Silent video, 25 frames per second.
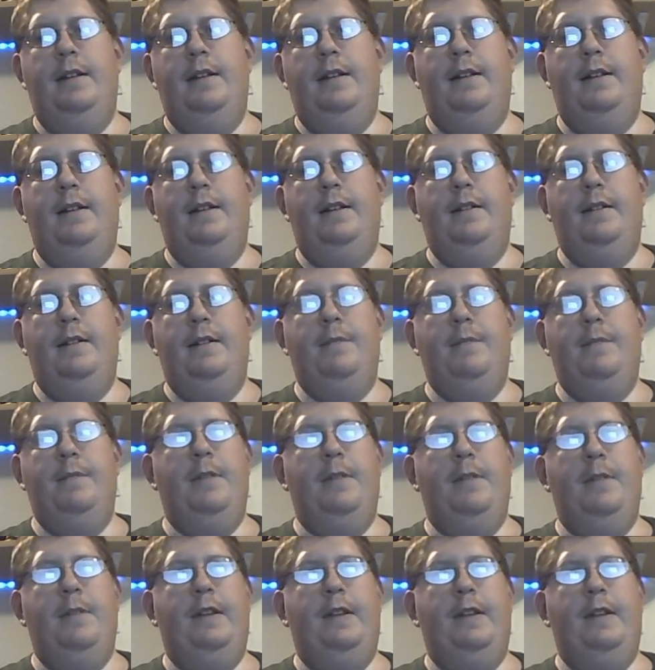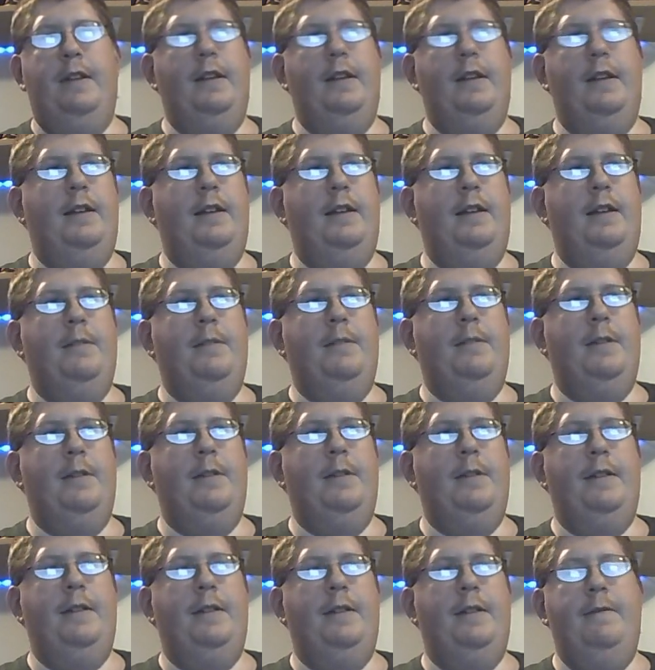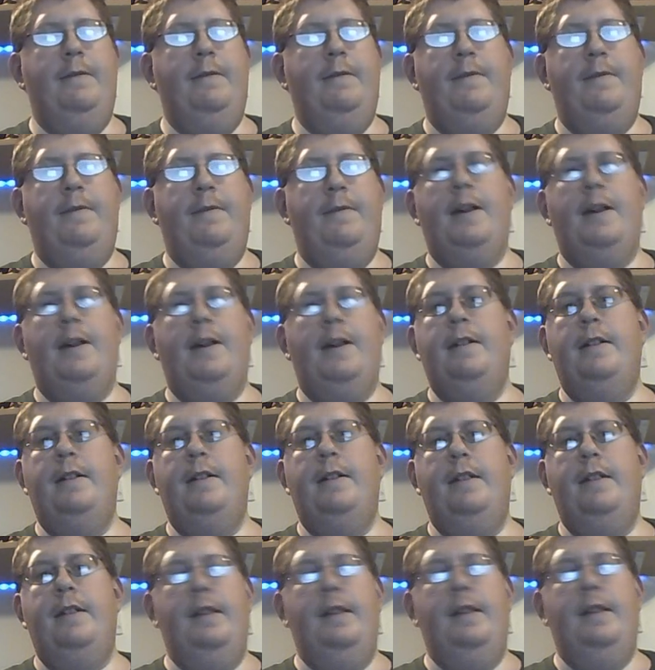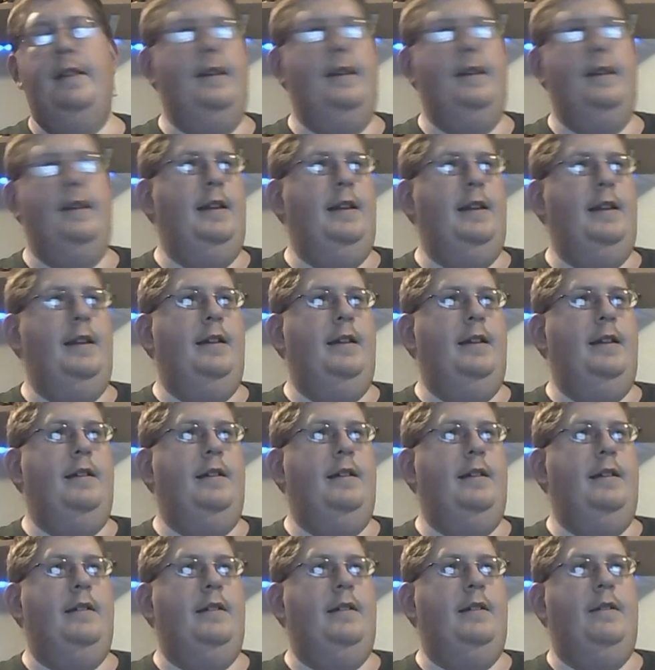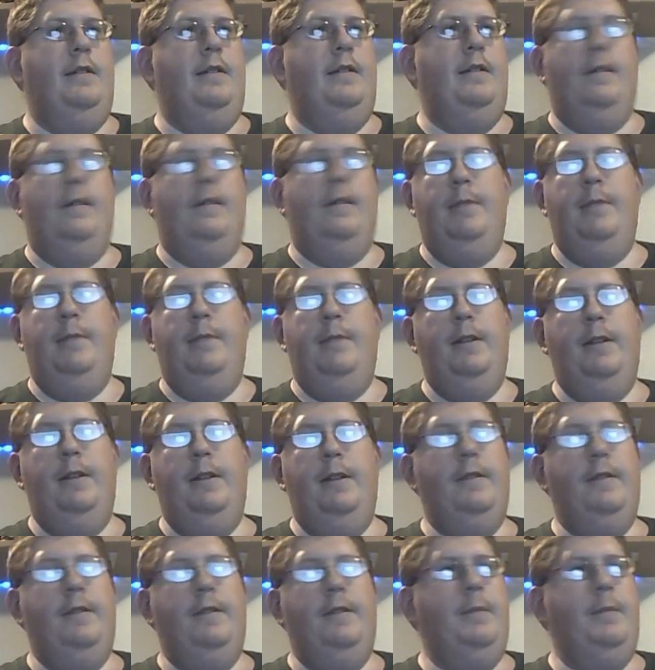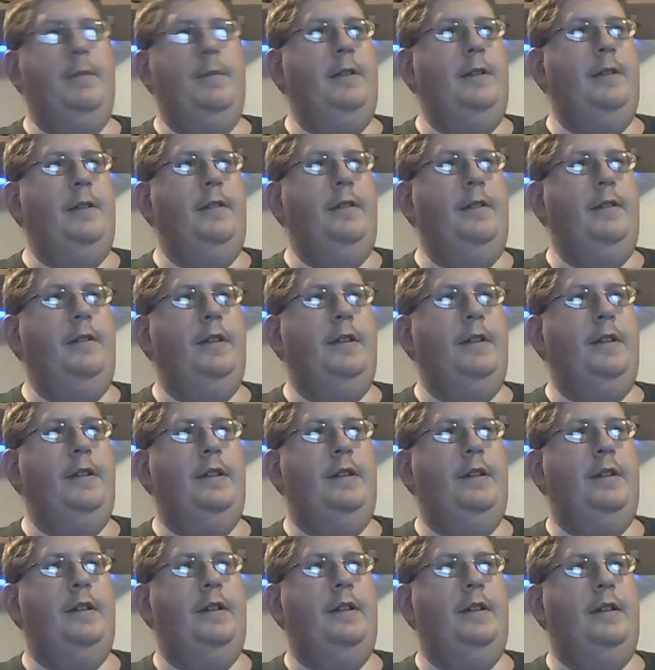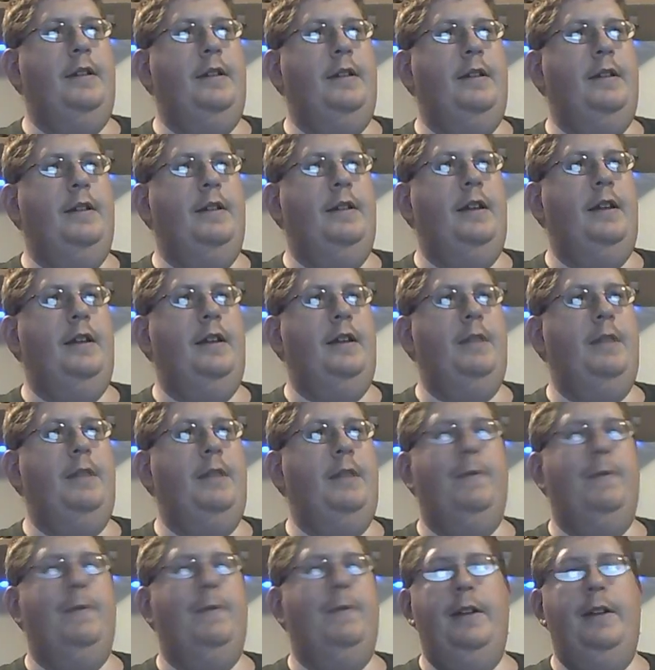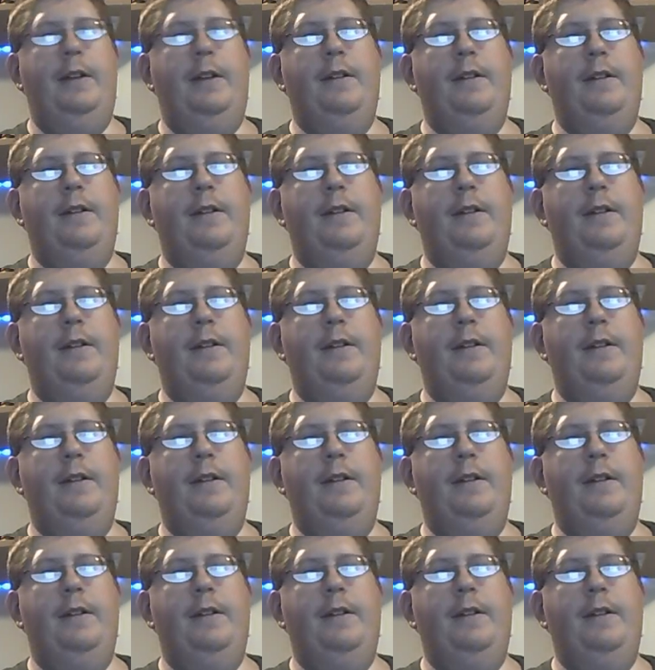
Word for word: compressing and decompressing files uh, on Windows computers, uh, has been for years.